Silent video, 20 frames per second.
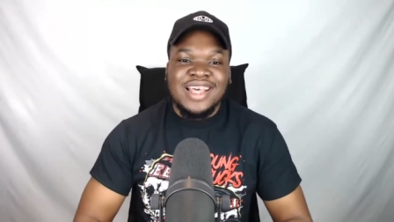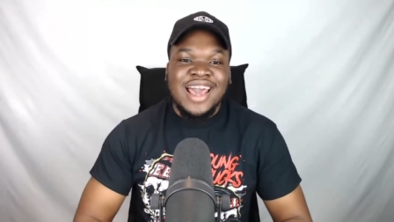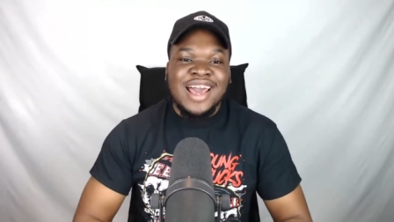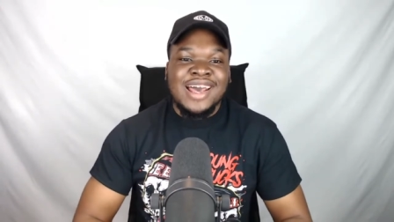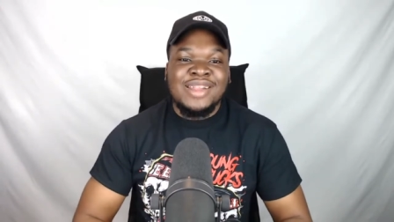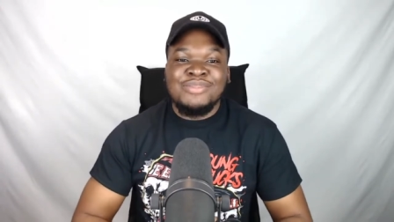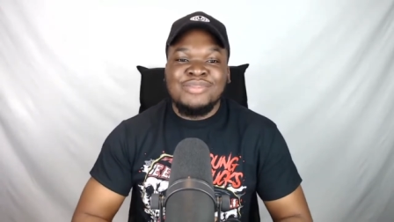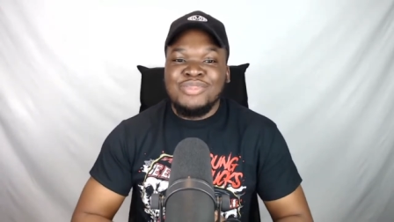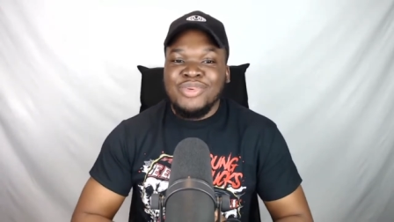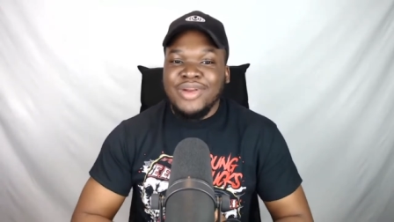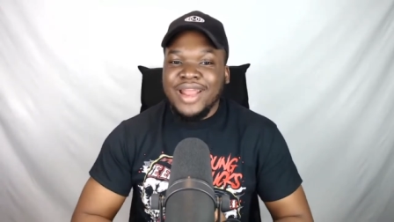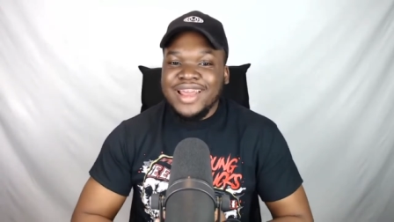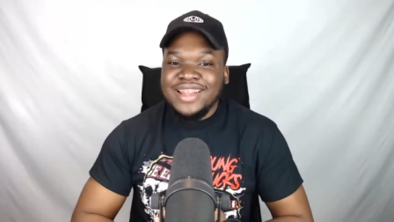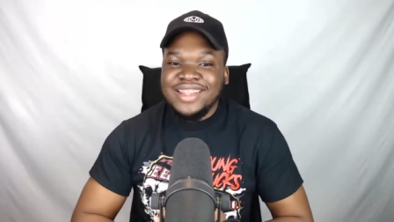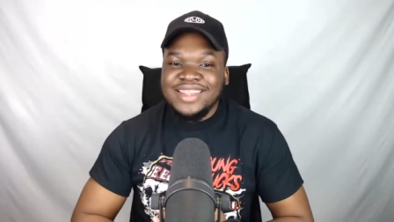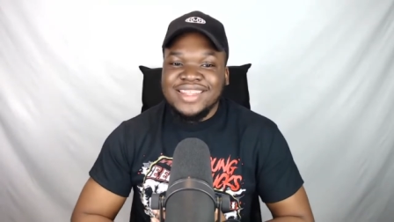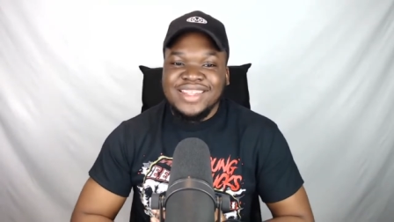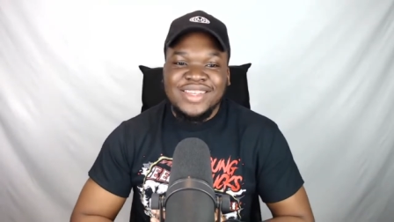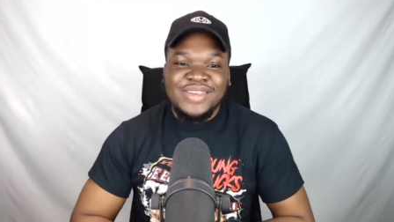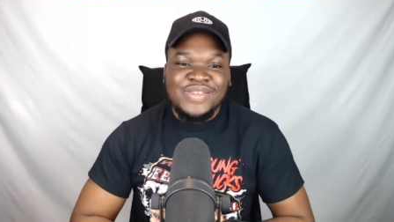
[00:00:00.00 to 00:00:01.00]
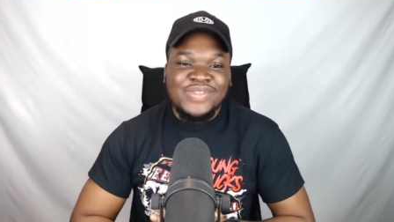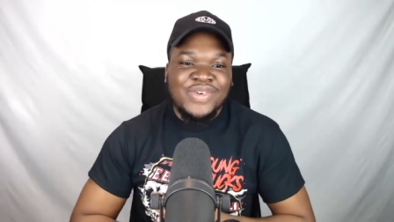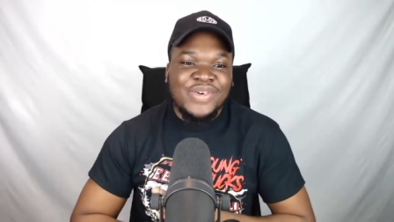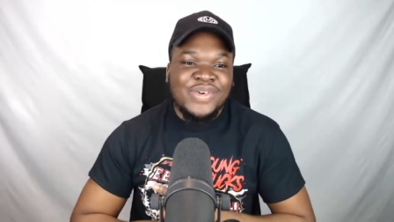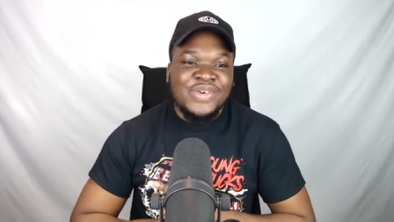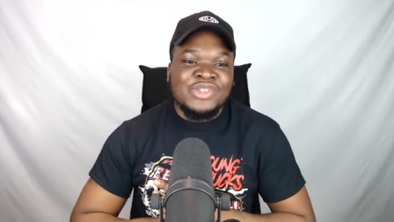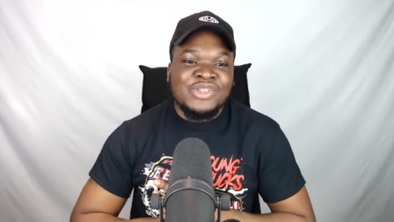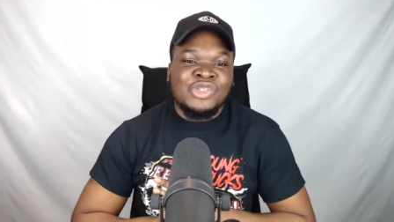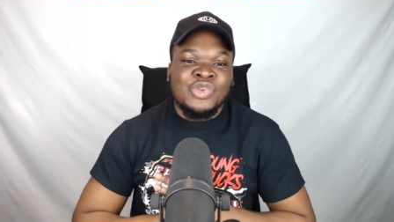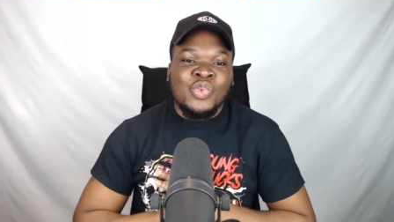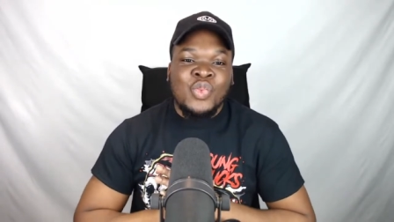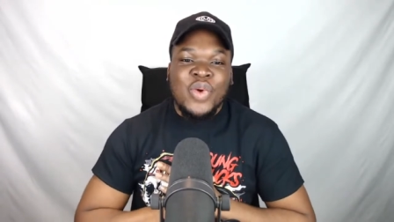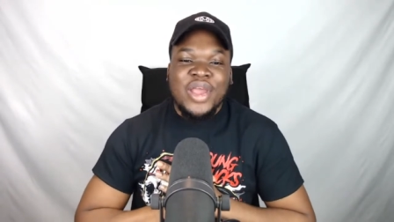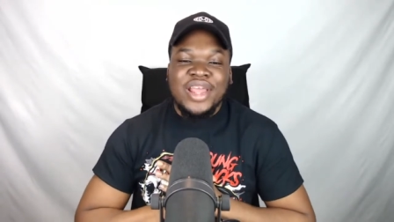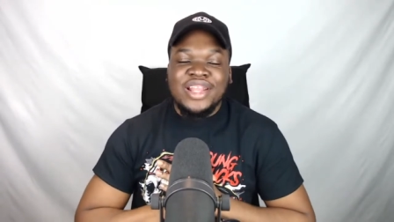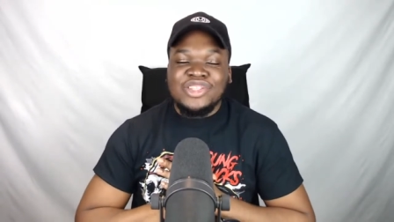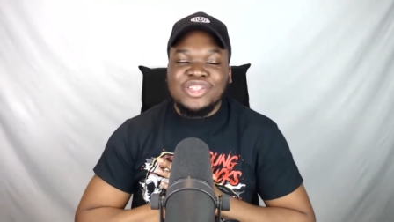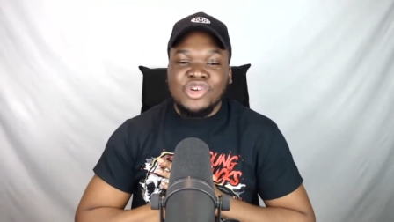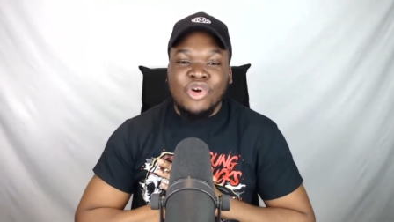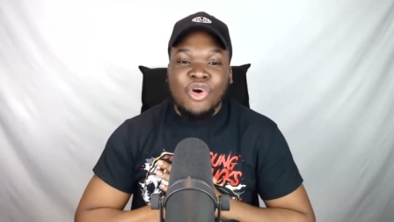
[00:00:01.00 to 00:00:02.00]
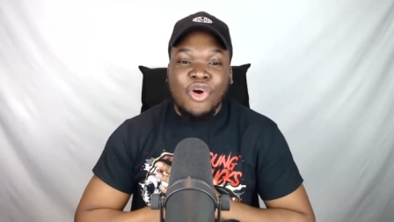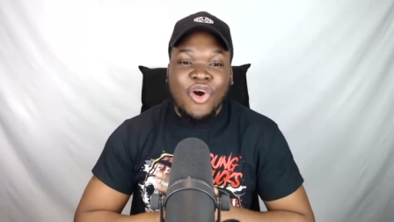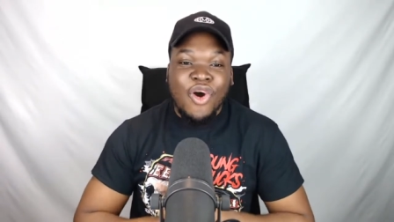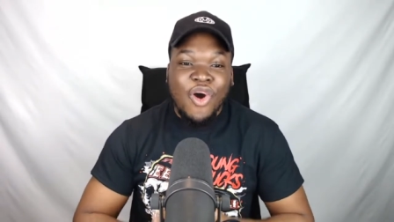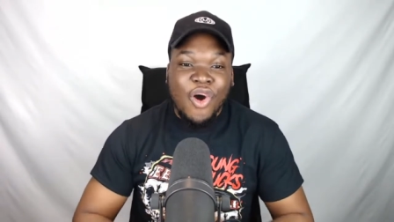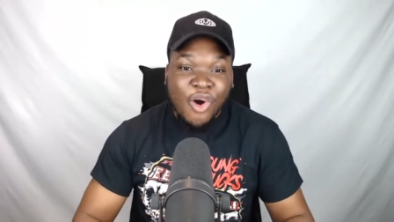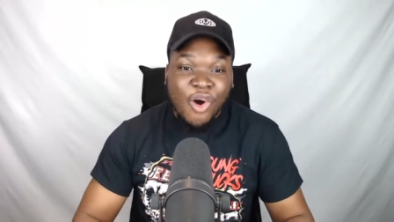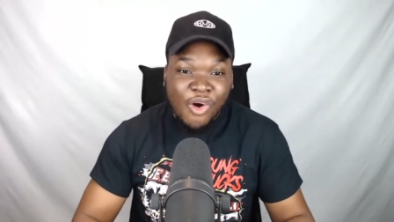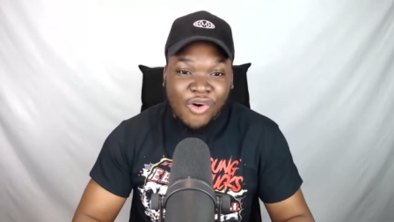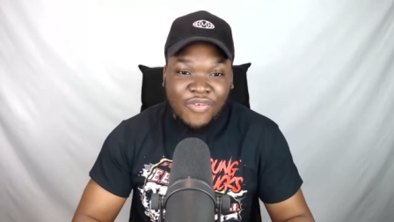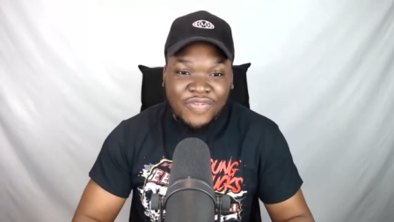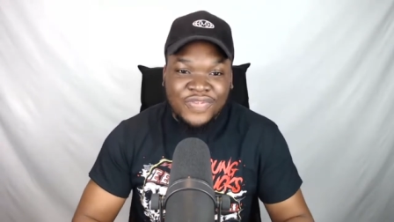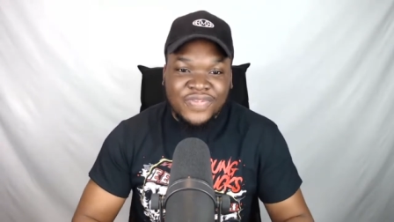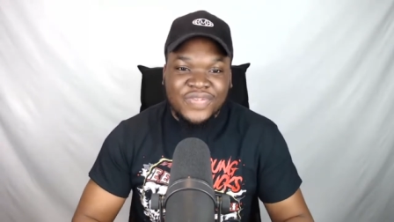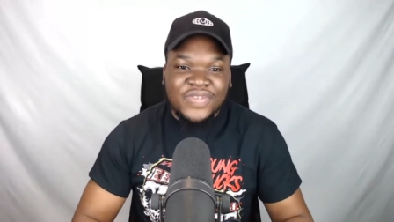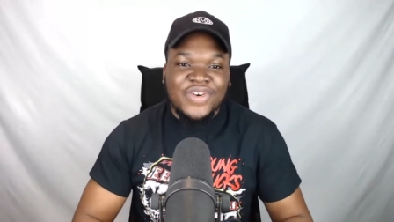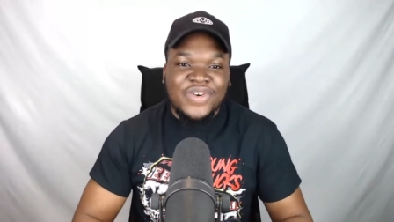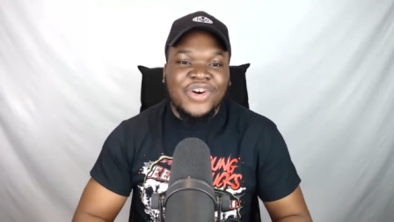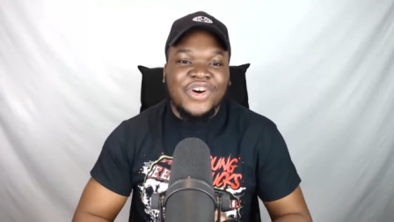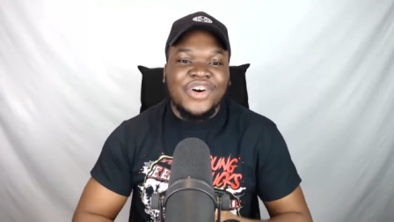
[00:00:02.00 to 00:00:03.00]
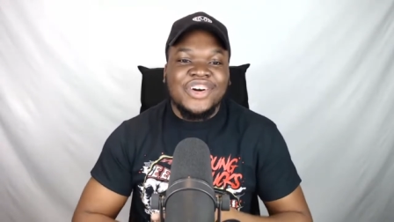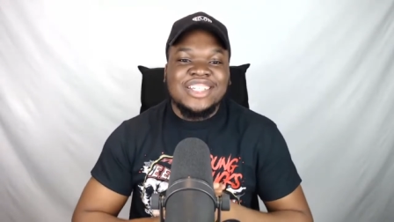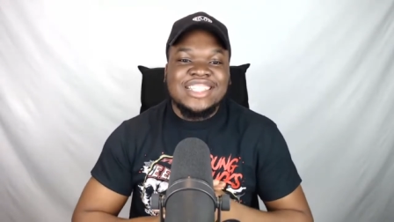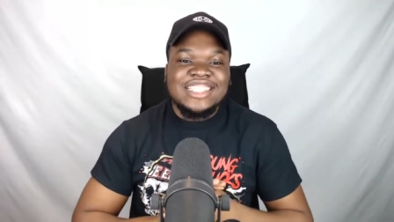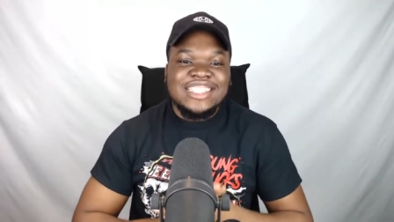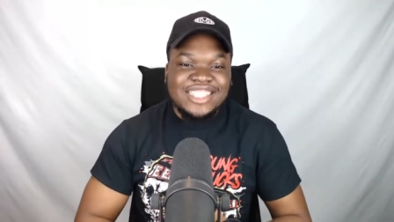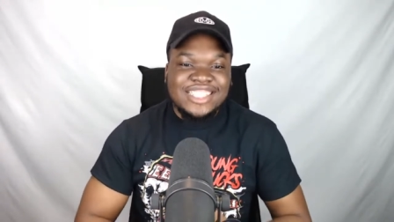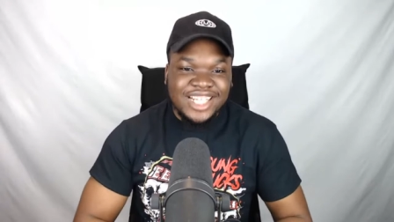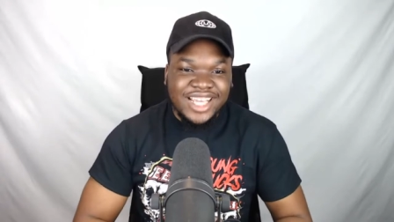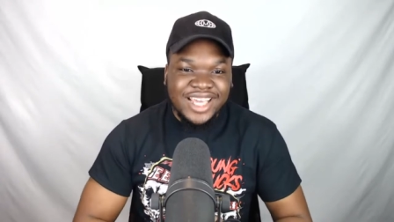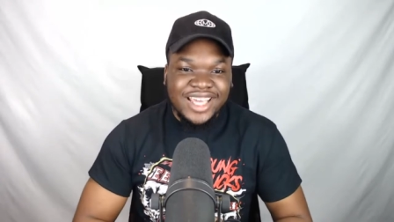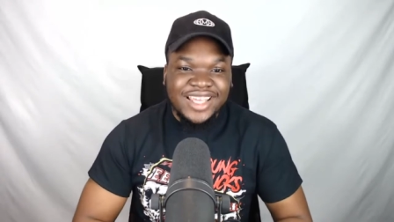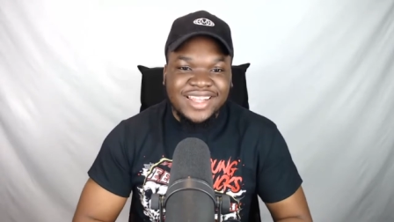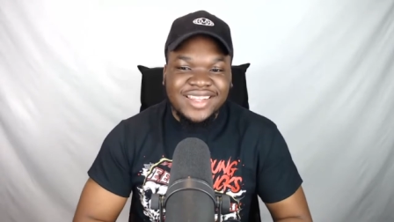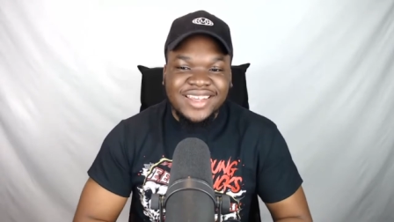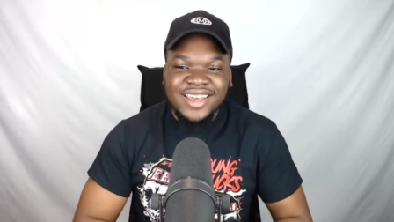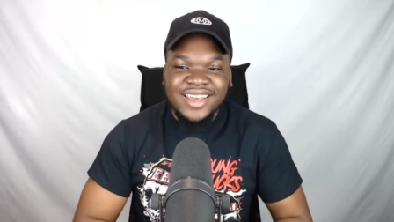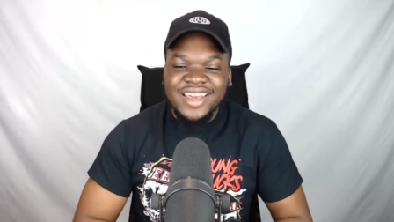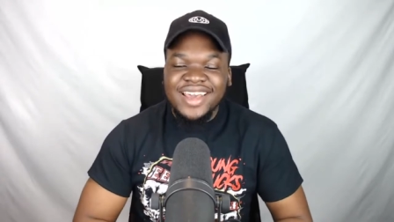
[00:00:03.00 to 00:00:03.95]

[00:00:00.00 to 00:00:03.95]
and Brandi Rhodes went off on Jade.